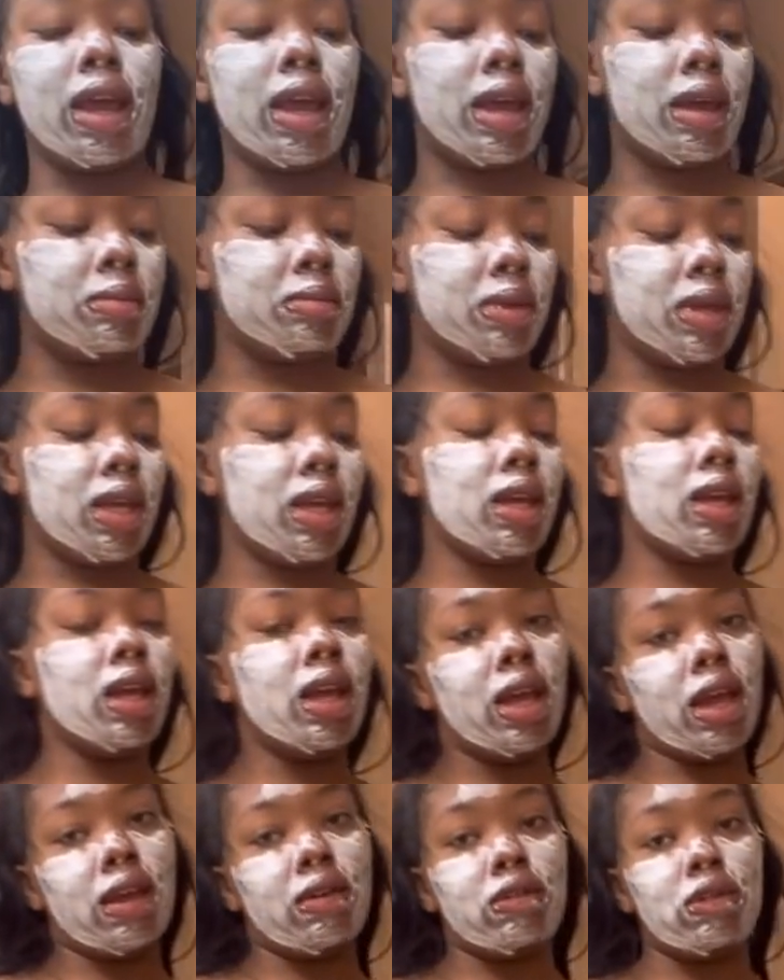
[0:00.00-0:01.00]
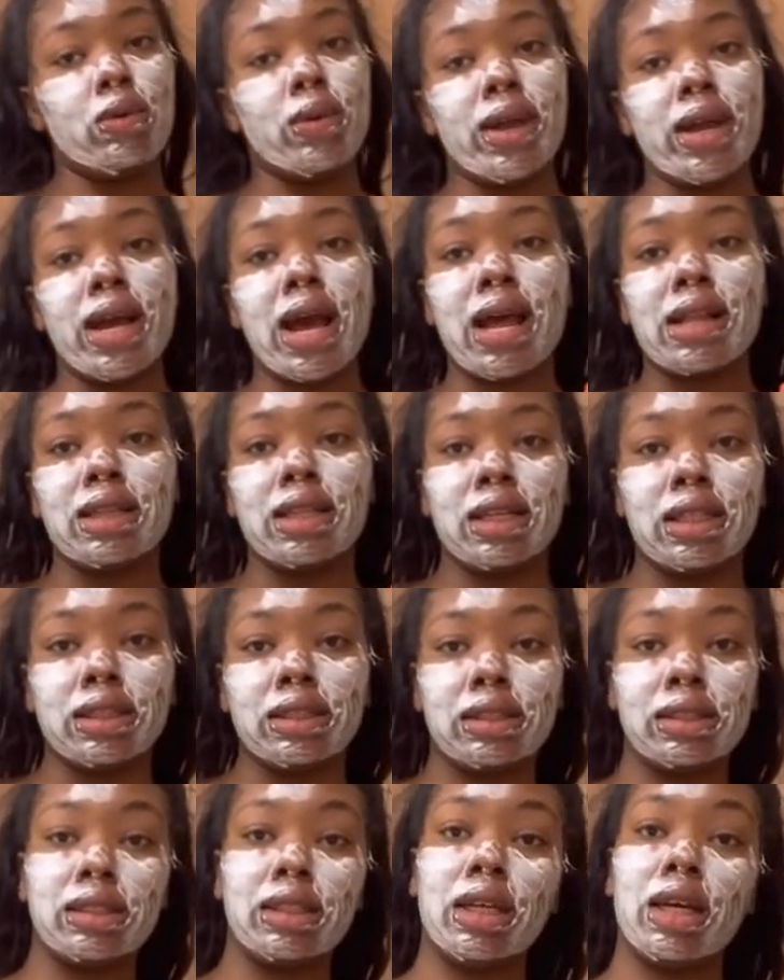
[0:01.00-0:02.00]
Ambi, if you ain't got
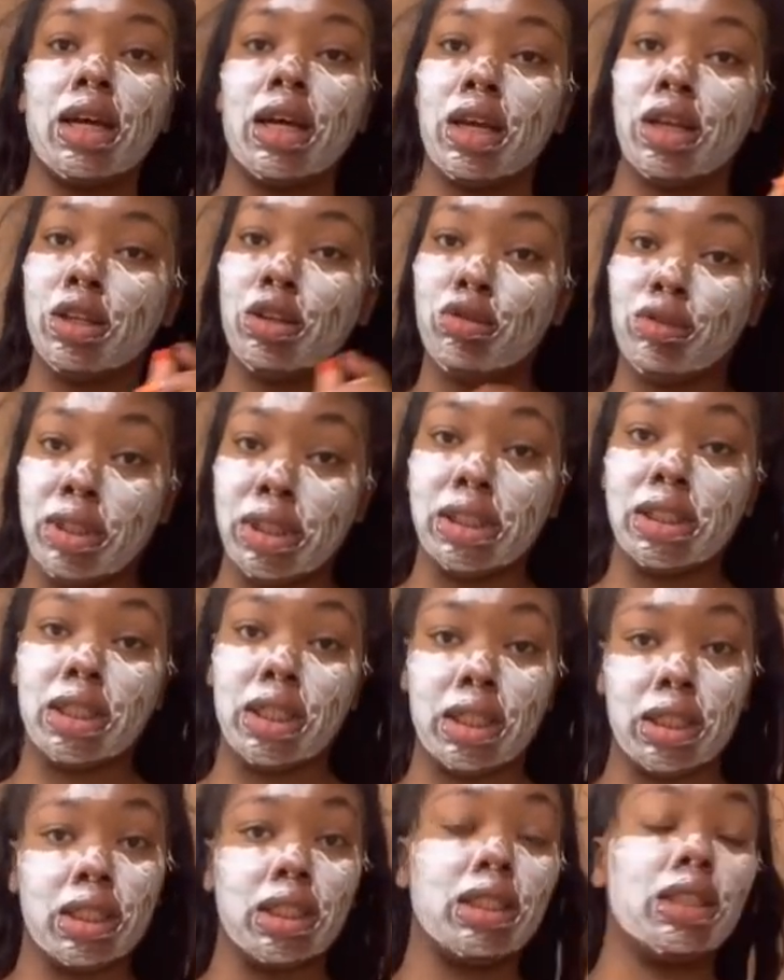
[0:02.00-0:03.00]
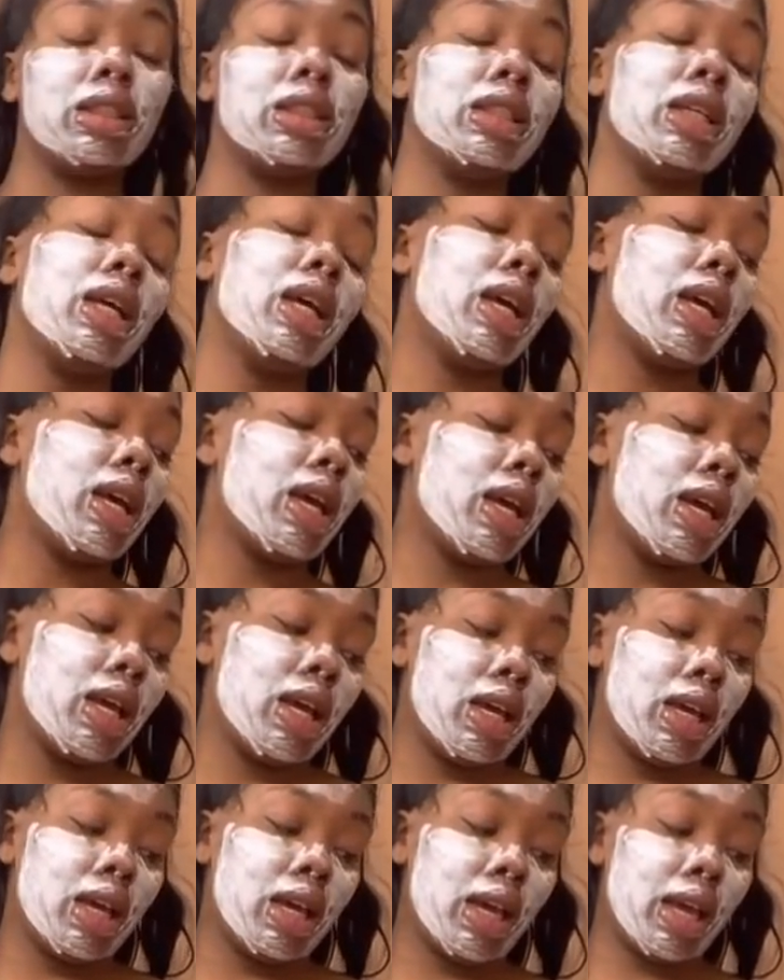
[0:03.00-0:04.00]
this, you need to get this.
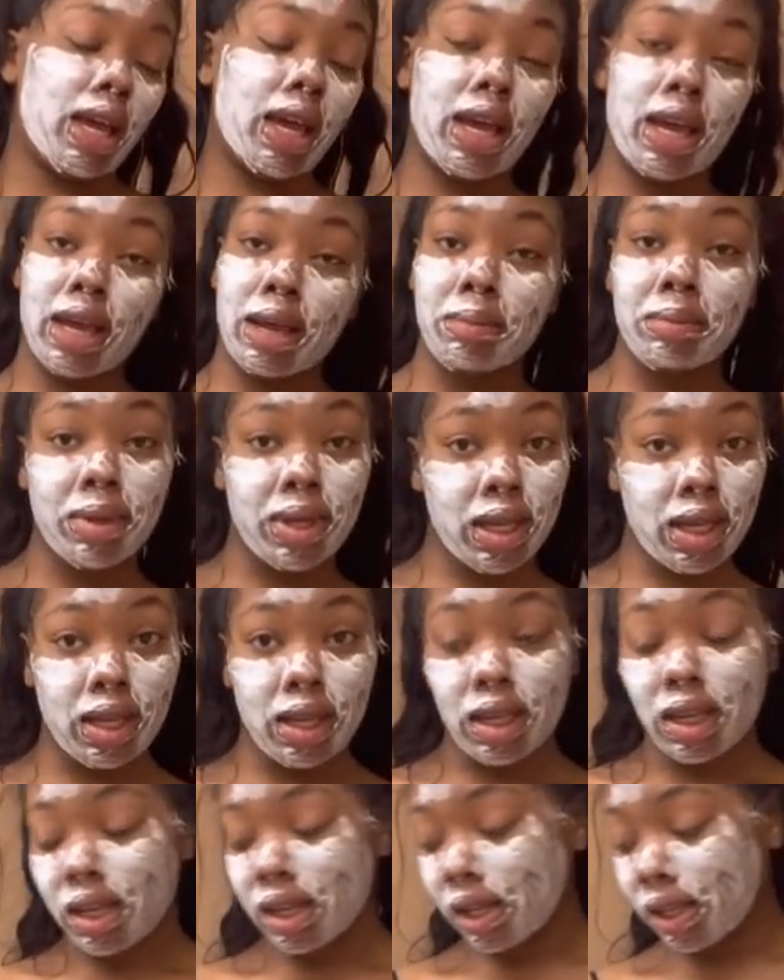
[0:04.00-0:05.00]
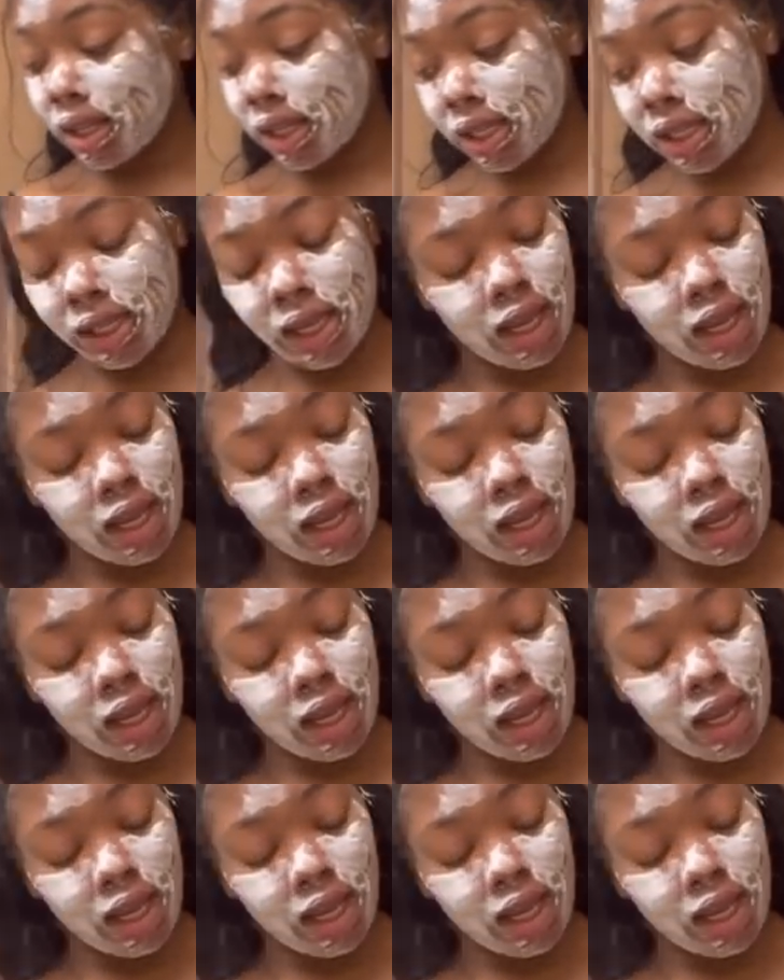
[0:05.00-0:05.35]
Ambi. It